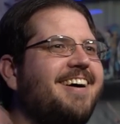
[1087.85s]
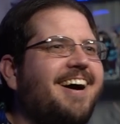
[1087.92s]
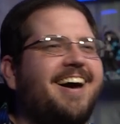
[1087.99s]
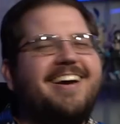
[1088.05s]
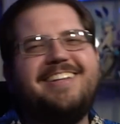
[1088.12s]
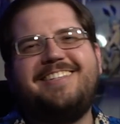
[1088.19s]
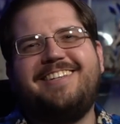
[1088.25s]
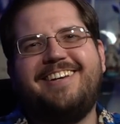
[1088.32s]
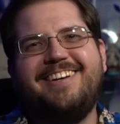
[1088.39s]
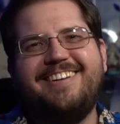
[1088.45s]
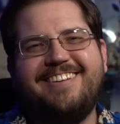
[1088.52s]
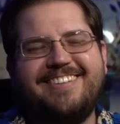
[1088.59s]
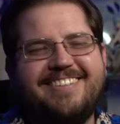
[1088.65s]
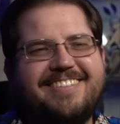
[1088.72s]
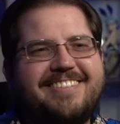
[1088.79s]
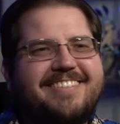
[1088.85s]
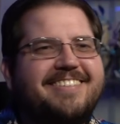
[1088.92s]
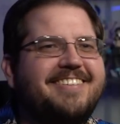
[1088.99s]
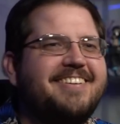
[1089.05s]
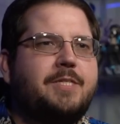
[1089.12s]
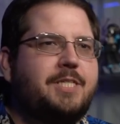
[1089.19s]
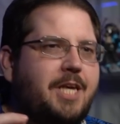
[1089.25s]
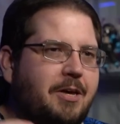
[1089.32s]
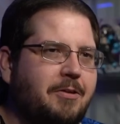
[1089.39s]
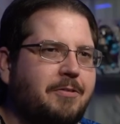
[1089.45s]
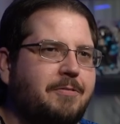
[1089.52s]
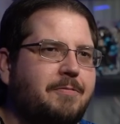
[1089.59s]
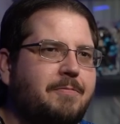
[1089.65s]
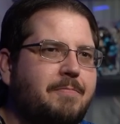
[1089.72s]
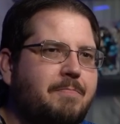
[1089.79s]
I could see it.
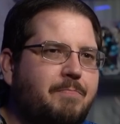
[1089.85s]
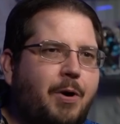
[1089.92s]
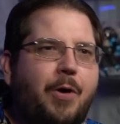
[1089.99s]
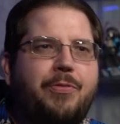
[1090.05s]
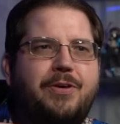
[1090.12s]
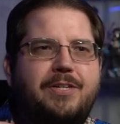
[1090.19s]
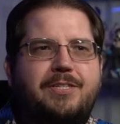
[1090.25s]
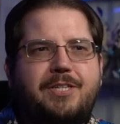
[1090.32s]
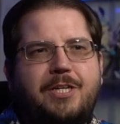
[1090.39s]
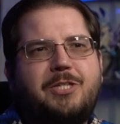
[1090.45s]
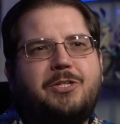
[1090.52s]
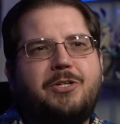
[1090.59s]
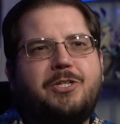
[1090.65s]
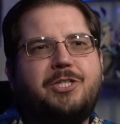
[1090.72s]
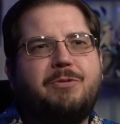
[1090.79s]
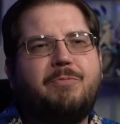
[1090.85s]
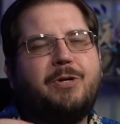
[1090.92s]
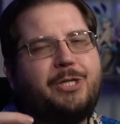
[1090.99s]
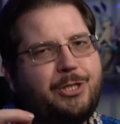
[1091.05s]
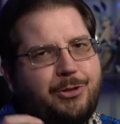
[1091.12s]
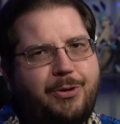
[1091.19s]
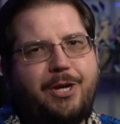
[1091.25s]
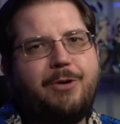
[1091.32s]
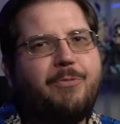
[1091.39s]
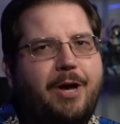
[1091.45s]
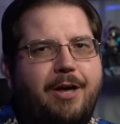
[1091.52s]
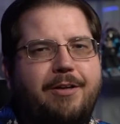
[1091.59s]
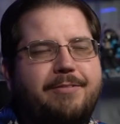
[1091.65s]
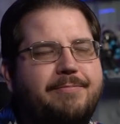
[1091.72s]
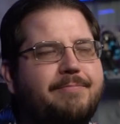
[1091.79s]
Still, both his sisters were doing
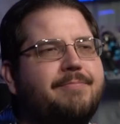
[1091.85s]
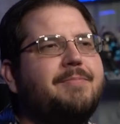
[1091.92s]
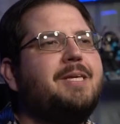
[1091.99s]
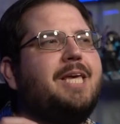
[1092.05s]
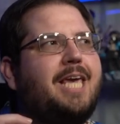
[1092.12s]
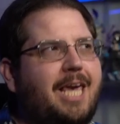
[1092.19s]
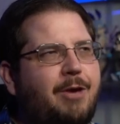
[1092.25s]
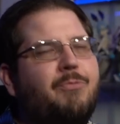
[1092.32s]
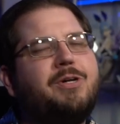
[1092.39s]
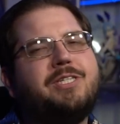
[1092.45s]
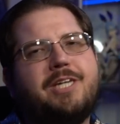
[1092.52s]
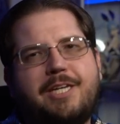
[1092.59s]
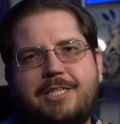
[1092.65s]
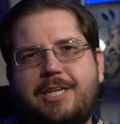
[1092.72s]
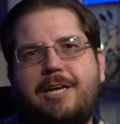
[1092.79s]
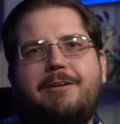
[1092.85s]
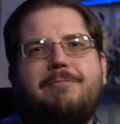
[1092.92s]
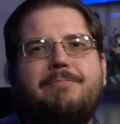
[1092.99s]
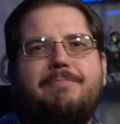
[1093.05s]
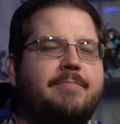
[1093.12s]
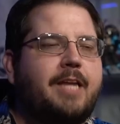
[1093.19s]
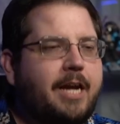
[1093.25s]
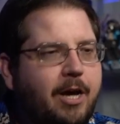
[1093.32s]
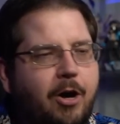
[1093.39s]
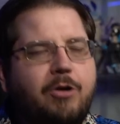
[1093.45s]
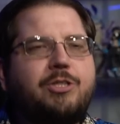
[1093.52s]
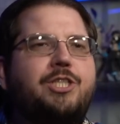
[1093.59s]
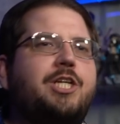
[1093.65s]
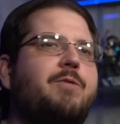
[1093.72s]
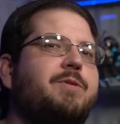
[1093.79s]
well. He was content.
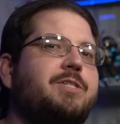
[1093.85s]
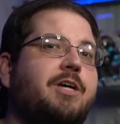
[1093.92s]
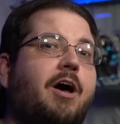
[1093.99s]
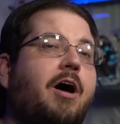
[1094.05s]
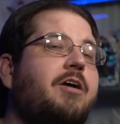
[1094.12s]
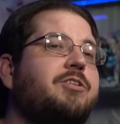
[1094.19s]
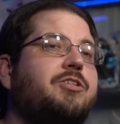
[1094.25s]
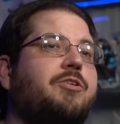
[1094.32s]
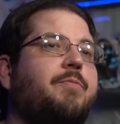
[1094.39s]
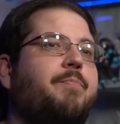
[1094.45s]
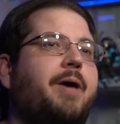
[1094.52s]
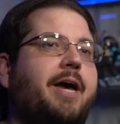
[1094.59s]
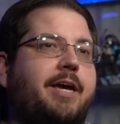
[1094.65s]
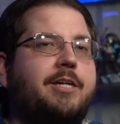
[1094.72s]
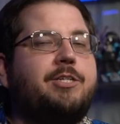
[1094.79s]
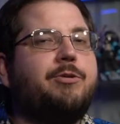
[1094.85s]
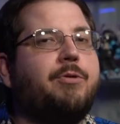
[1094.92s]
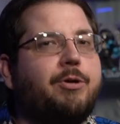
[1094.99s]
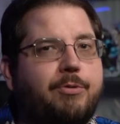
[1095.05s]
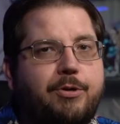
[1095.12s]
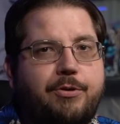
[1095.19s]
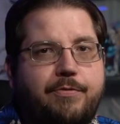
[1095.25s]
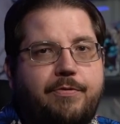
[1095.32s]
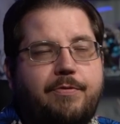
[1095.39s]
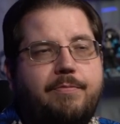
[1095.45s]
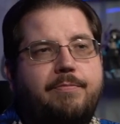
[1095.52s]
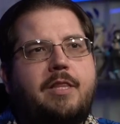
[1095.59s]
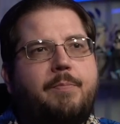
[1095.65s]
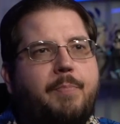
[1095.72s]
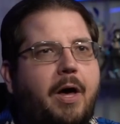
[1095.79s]
Nanahoshi was also back into her groove.
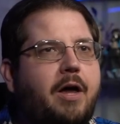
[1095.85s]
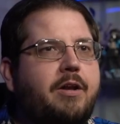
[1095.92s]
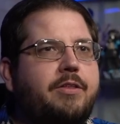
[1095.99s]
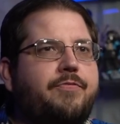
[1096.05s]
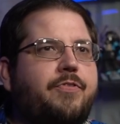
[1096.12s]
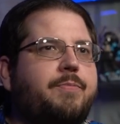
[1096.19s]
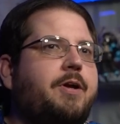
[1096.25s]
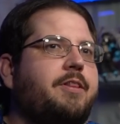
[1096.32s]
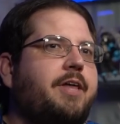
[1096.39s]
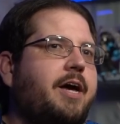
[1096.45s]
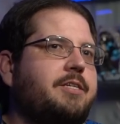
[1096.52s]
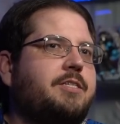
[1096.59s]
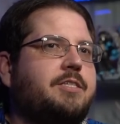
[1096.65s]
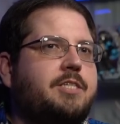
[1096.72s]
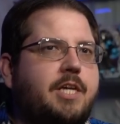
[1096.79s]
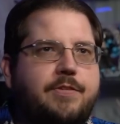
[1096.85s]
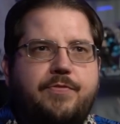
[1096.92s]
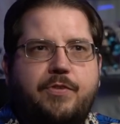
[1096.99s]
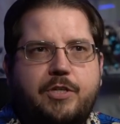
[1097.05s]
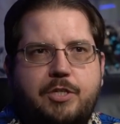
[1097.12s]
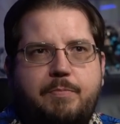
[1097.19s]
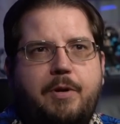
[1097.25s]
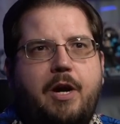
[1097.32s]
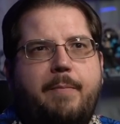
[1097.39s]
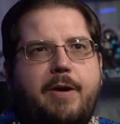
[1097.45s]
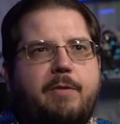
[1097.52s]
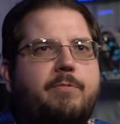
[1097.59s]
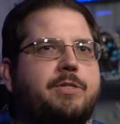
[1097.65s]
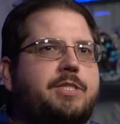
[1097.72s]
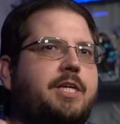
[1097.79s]
The bottle from their last successful
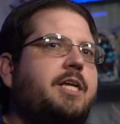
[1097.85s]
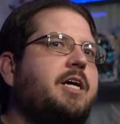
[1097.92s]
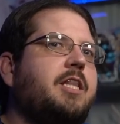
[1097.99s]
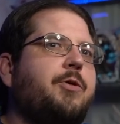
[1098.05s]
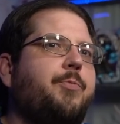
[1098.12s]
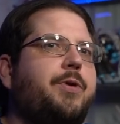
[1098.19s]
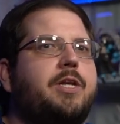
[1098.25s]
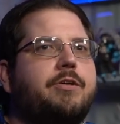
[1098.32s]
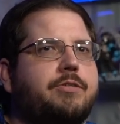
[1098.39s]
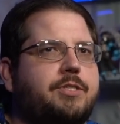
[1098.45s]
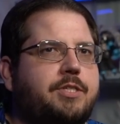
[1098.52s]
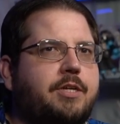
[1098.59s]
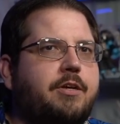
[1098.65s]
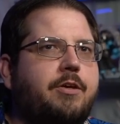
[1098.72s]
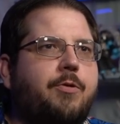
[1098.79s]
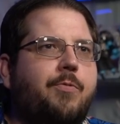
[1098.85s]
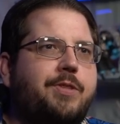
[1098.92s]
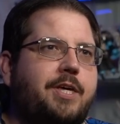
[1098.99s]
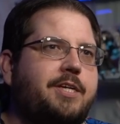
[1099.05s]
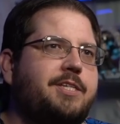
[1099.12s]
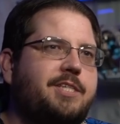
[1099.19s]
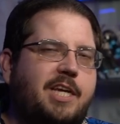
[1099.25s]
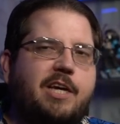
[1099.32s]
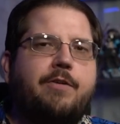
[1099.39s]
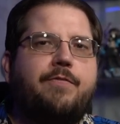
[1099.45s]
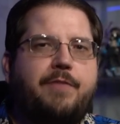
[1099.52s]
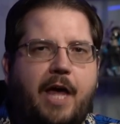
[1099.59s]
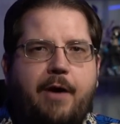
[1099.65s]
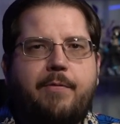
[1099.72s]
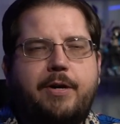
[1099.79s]
experiment was sitting on the windowsill with a single
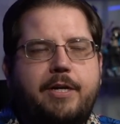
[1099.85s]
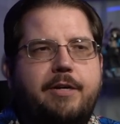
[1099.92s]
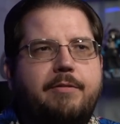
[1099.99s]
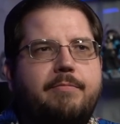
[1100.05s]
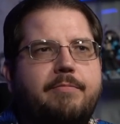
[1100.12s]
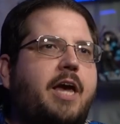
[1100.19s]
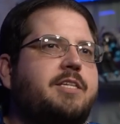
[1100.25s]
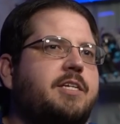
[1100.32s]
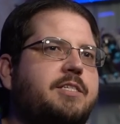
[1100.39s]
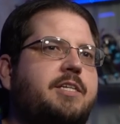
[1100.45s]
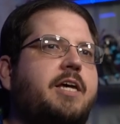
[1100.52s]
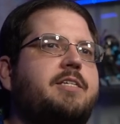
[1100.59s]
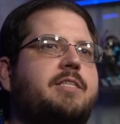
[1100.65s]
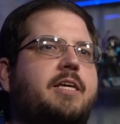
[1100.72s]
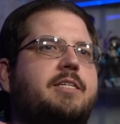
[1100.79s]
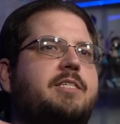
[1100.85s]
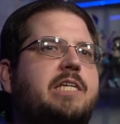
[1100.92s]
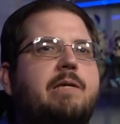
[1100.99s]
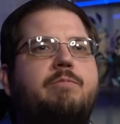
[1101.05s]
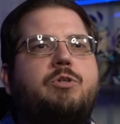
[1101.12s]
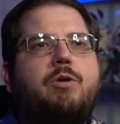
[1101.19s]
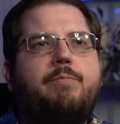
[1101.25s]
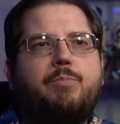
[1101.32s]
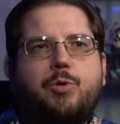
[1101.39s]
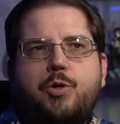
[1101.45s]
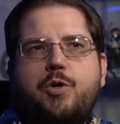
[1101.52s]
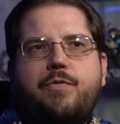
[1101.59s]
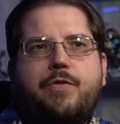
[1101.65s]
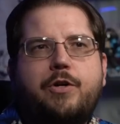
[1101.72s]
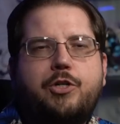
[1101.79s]
flower in it. A success that seemed to
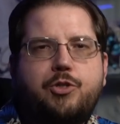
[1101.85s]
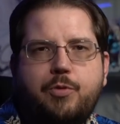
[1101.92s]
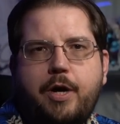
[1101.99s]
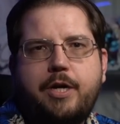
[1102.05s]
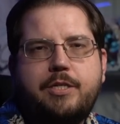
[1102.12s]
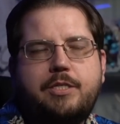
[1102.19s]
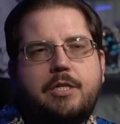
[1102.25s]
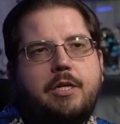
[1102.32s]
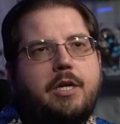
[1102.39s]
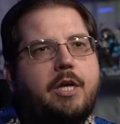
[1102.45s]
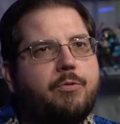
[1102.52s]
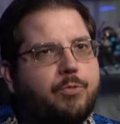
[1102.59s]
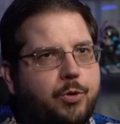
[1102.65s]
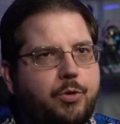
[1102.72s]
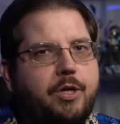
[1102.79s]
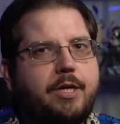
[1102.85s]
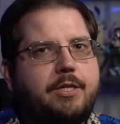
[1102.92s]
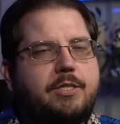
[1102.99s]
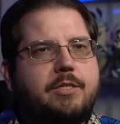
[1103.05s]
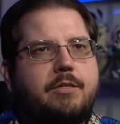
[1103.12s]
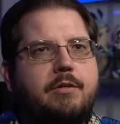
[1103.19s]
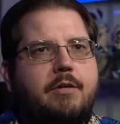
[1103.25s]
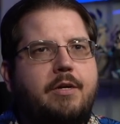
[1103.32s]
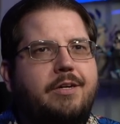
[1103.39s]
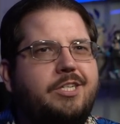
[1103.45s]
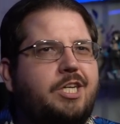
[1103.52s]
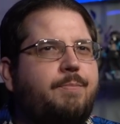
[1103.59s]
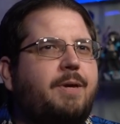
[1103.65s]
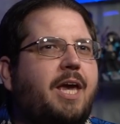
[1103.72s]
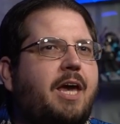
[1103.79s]
improve her trust in Rudeus.
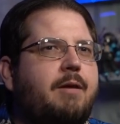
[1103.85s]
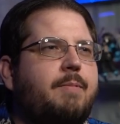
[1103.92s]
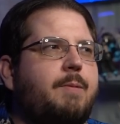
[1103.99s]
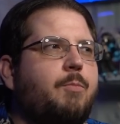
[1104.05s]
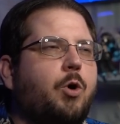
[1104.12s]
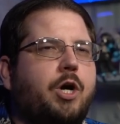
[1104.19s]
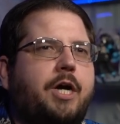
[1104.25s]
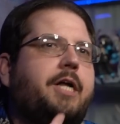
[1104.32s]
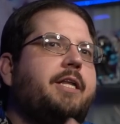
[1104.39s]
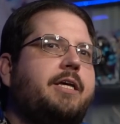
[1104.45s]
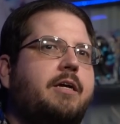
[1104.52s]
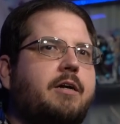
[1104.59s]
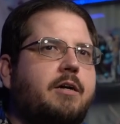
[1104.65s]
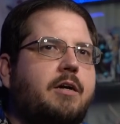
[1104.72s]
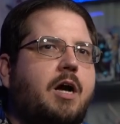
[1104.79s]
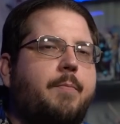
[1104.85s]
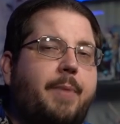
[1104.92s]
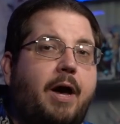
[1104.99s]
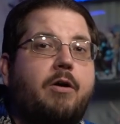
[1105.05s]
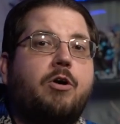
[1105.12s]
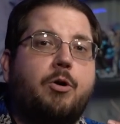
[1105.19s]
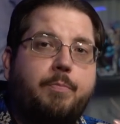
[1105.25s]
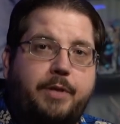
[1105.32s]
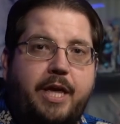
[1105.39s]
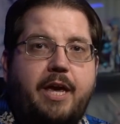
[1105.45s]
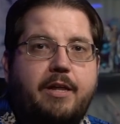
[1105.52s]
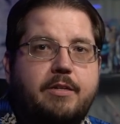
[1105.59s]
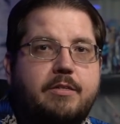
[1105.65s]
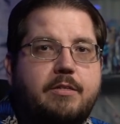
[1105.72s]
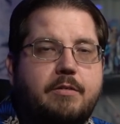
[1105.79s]
She began to be more clear about her
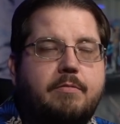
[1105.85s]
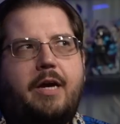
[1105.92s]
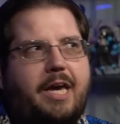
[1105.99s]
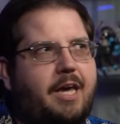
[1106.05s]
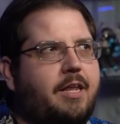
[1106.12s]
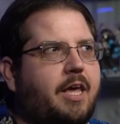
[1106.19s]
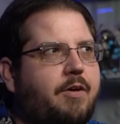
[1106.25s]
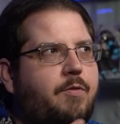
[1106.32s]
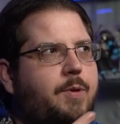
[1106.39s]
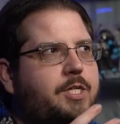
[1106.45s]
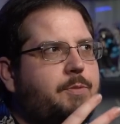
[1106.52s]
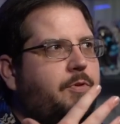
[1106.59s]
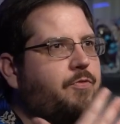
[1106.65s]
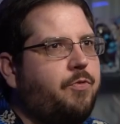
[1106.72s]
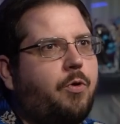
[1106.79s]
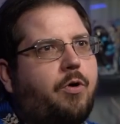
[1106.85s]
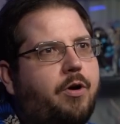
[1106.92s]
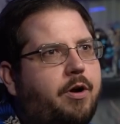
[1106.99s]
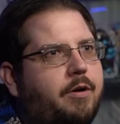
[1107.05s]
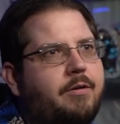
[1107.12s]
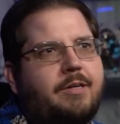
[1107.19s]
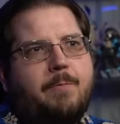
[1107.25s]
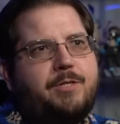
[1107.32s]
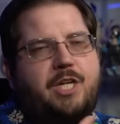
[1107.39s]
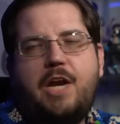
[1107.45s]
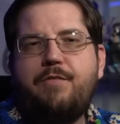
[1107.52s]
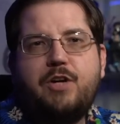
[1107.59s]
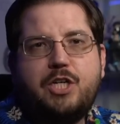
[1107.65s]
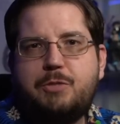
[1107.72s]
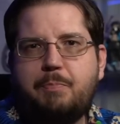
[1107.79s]
plans. Again, like we mentioned before, she
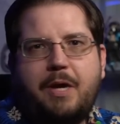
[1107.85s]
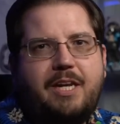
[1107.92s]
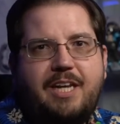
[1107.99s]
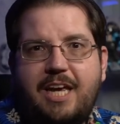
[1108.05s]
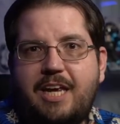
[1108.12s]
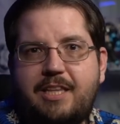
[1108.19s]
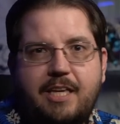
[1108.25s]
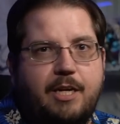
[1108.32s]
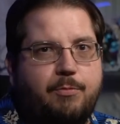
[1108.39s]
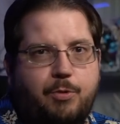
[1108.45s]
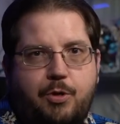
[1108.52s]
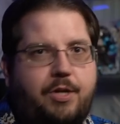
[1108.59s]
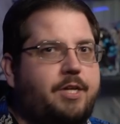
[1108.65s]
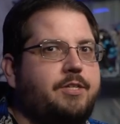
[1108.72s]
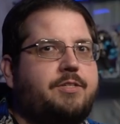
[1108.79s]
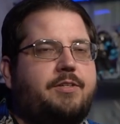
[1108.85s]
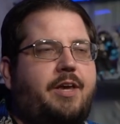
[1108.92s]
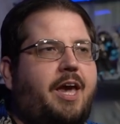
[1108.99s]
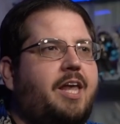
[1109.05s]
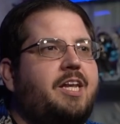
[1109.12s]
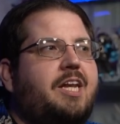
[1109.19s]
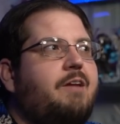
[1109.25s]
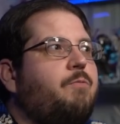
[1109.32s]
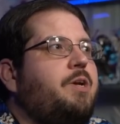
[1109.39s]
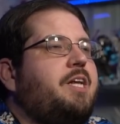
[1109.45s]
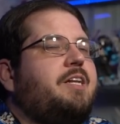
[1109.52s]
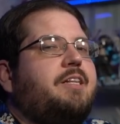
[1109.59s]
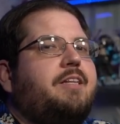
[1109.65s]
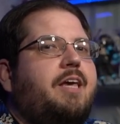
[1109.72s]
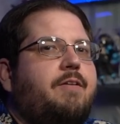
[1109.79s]
never explained anything to Rudeus and didn't
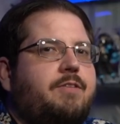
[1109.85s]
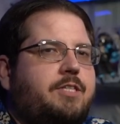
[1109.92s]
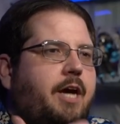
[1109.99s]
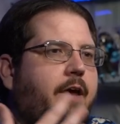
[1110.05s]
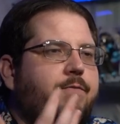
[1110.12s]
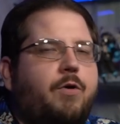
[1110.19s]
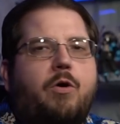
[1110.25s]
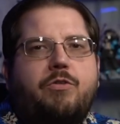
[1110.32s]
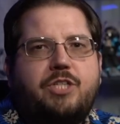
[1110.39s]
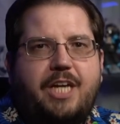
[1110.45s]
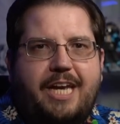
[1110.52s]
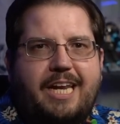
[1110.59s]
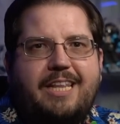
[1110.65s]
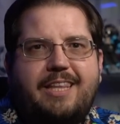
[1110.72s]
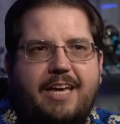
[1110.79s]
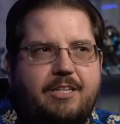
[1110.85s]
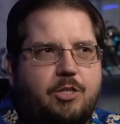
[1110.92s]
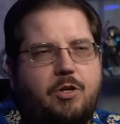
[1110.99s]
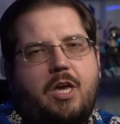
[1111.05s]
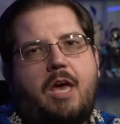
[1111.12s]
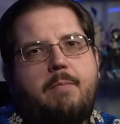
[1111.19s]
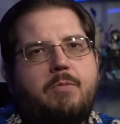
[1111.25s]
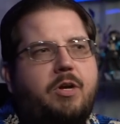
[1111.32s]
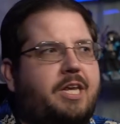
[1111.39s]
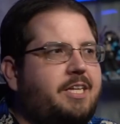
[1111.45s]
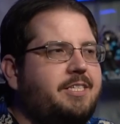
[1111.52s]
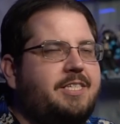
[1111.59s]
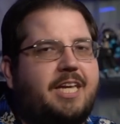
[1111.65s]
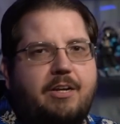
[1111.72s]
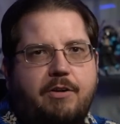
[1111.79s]
want to divulge anything to him or any
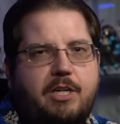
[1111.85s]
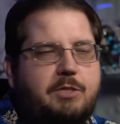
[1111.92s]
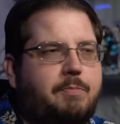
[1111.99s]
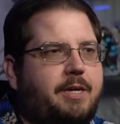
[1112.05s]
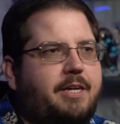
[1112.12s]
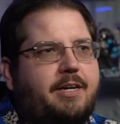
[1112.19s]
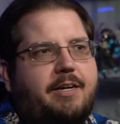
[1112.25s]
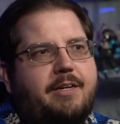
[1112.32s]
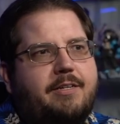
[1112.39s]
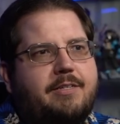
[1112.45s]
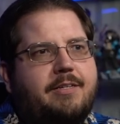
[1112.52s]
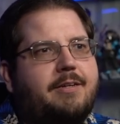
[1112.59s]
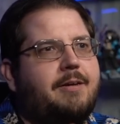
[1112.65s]
secrets because